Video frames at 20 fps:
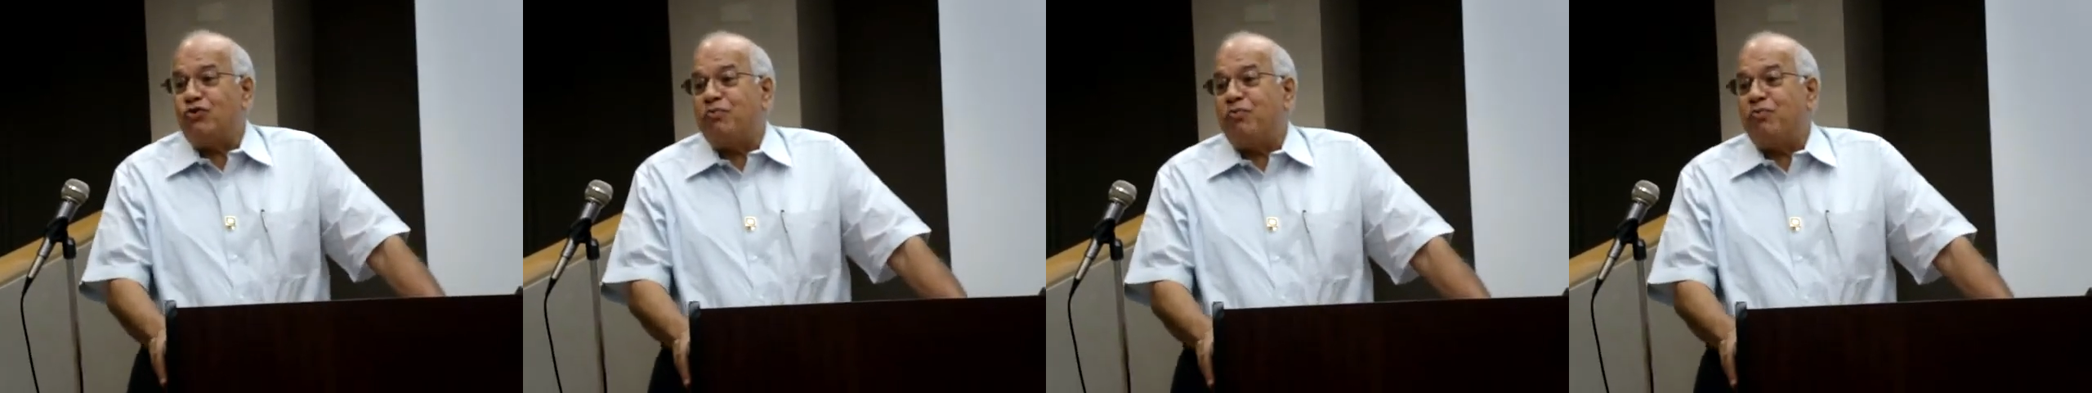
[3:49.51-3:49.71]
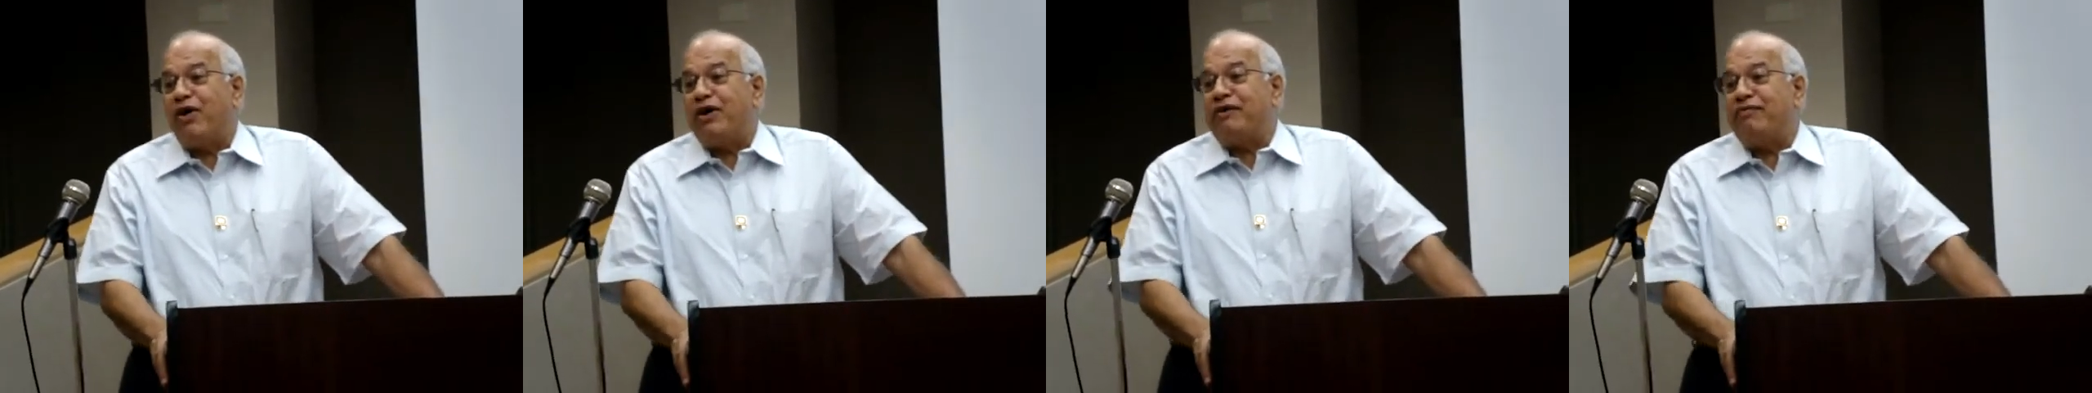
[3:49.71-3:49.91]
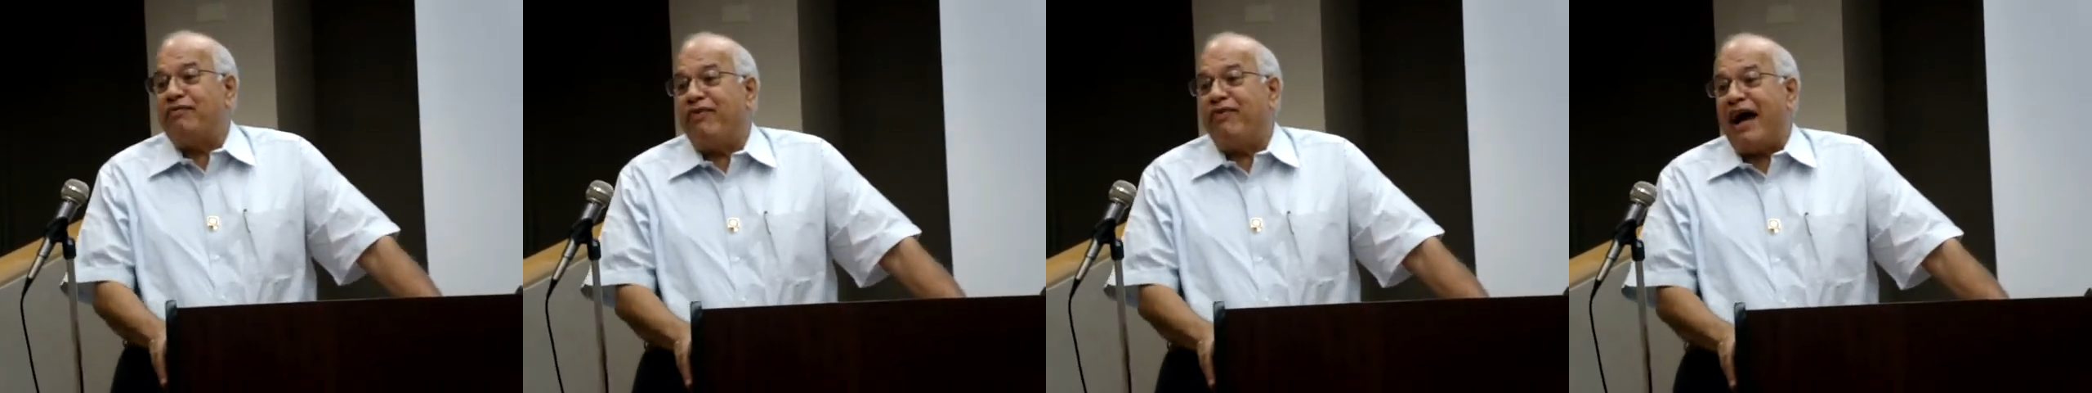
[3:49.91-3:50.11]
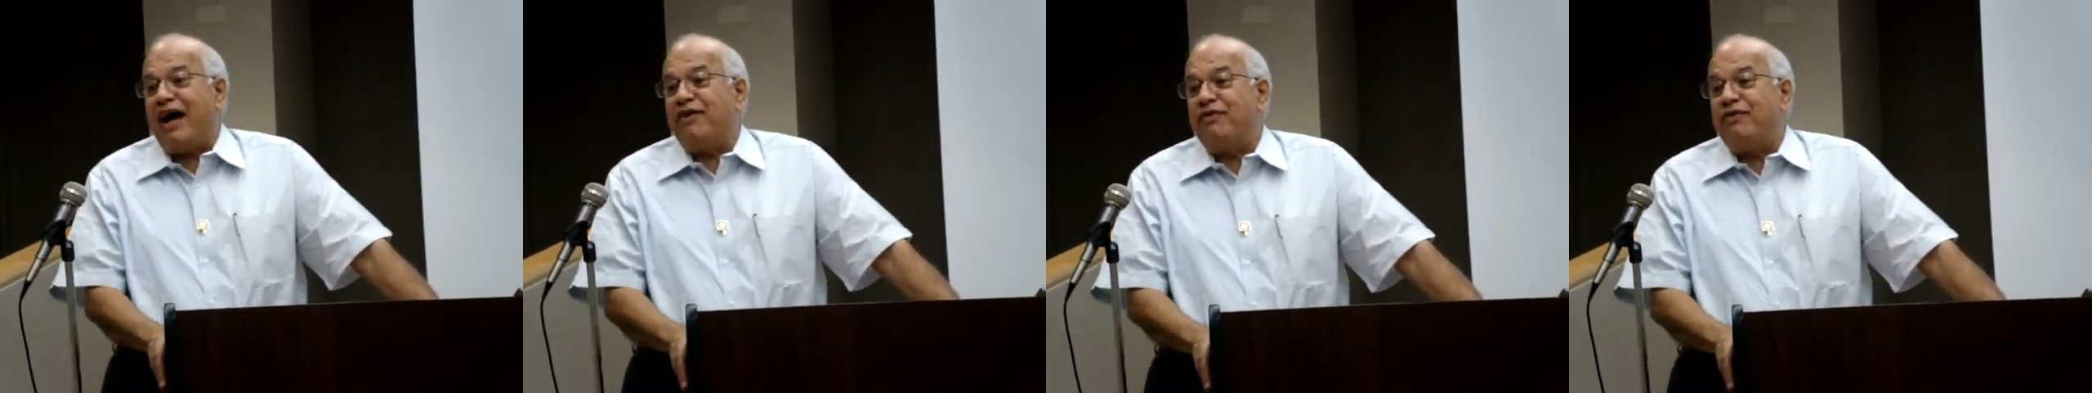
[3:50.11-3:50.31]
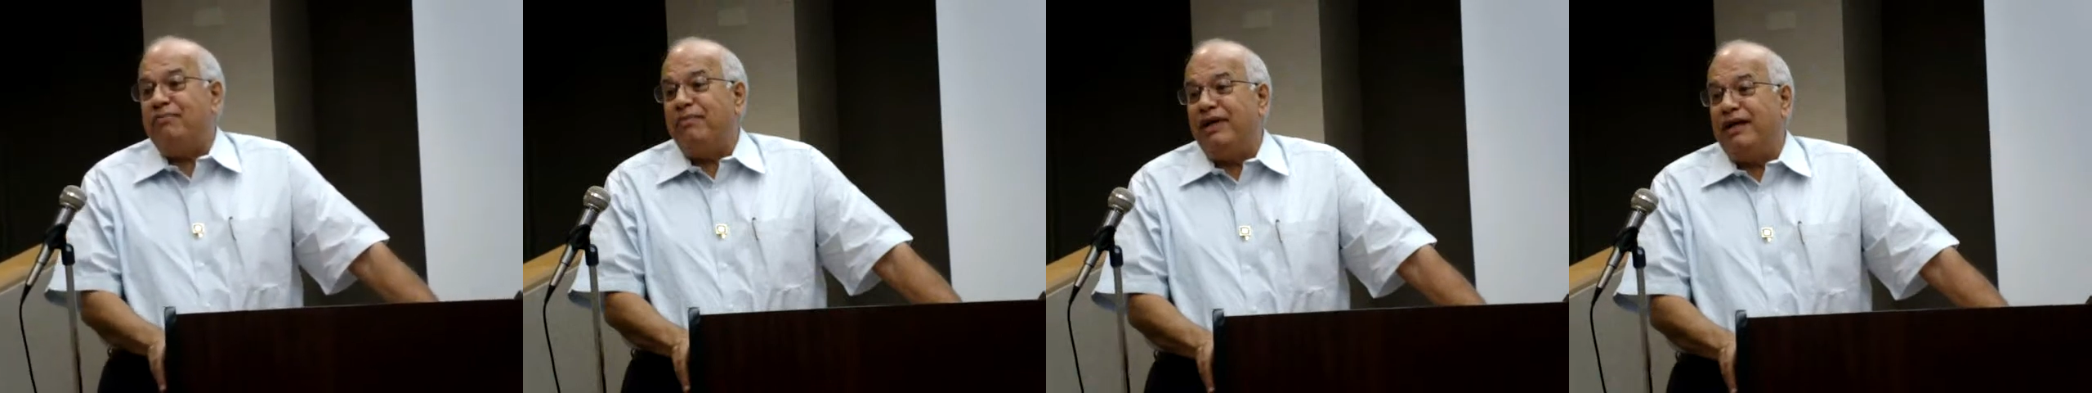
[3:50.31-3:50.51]

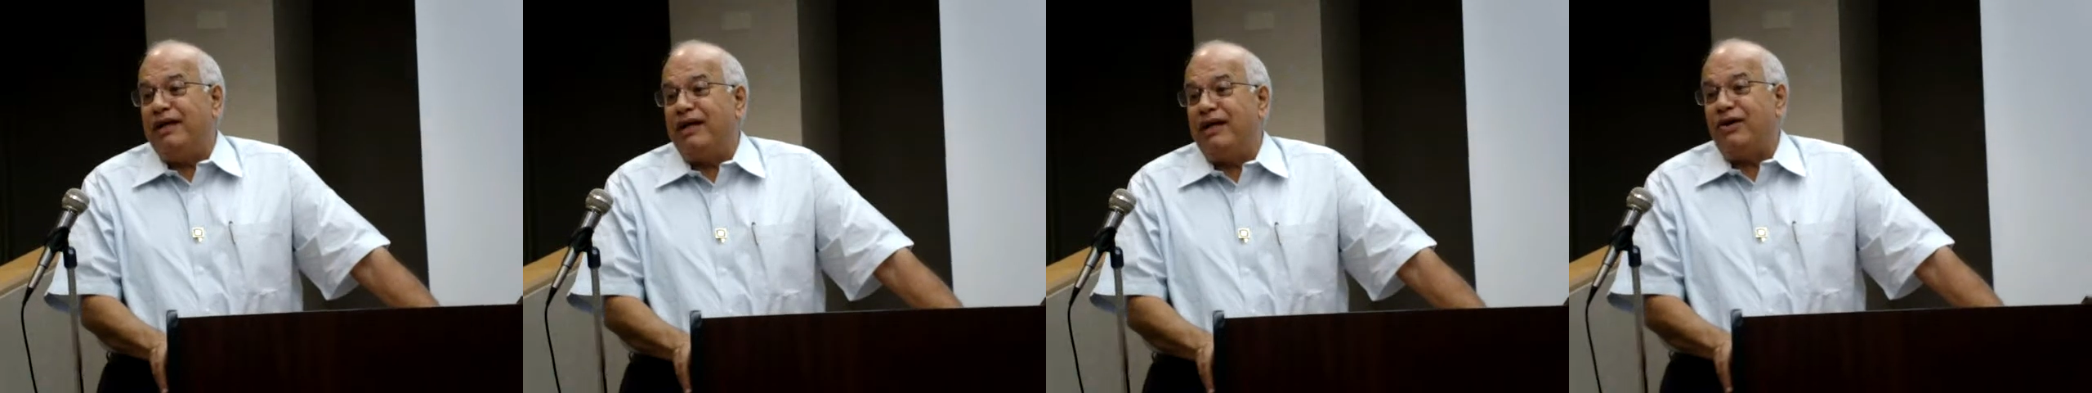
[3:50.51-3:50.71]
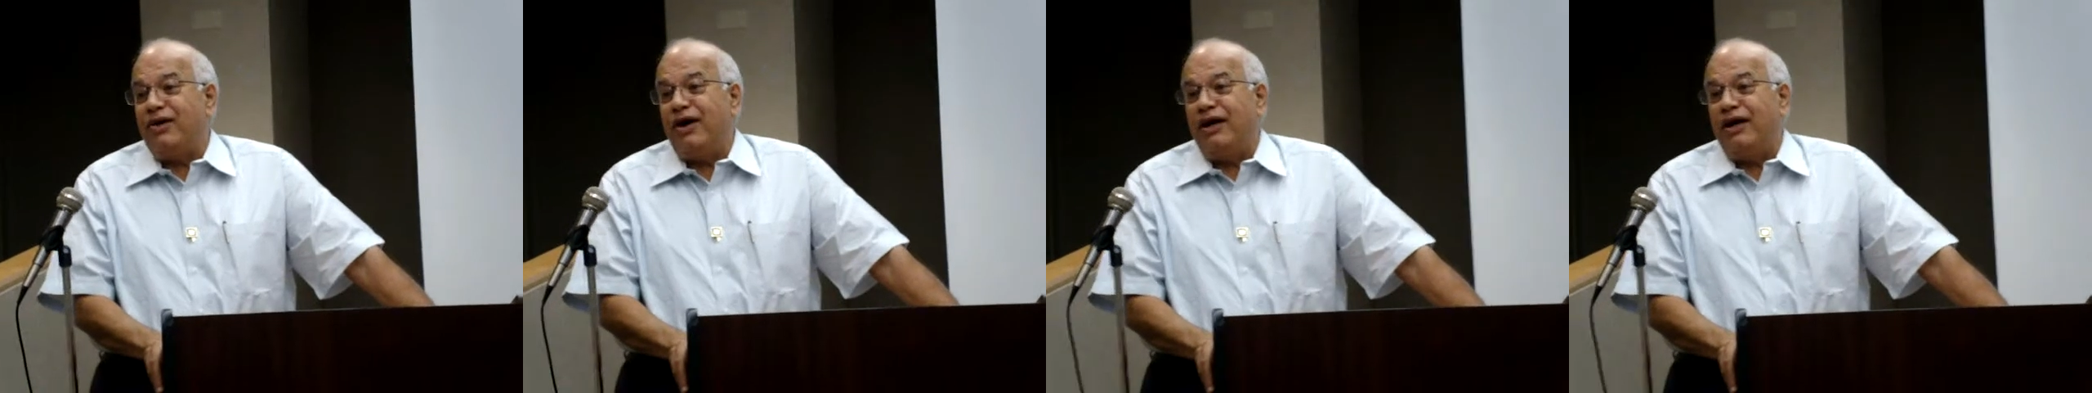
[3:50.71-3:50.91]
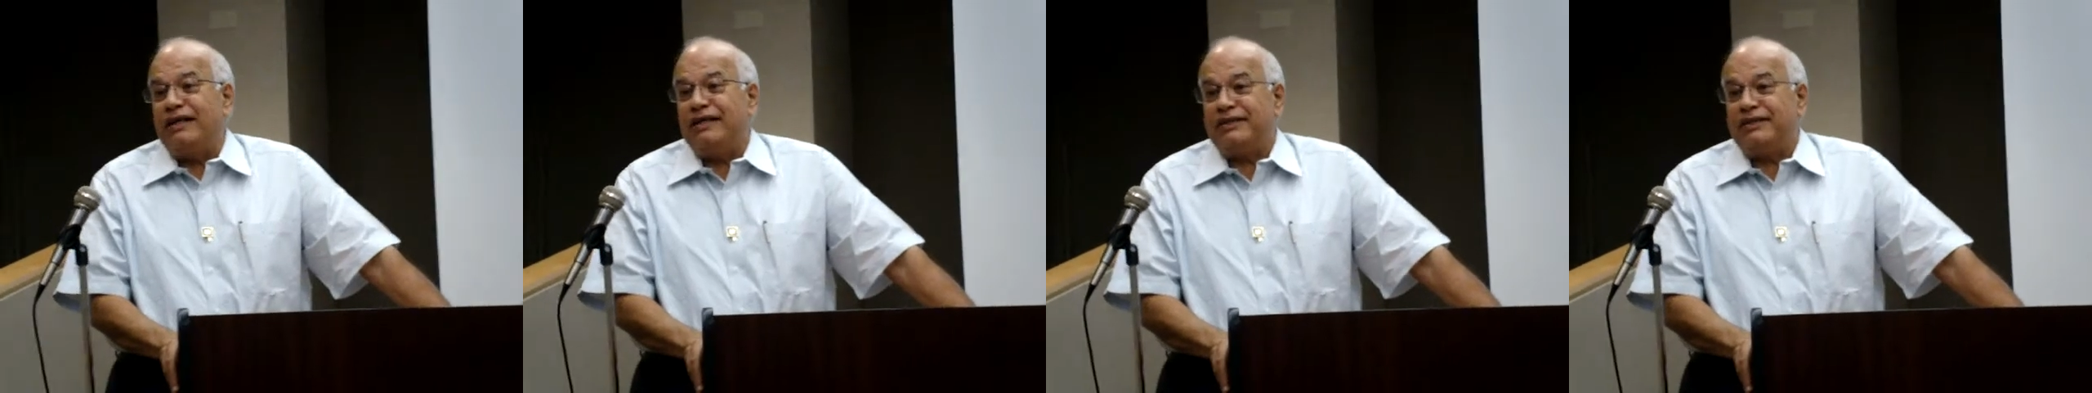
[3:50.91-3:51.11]
$2.5 million.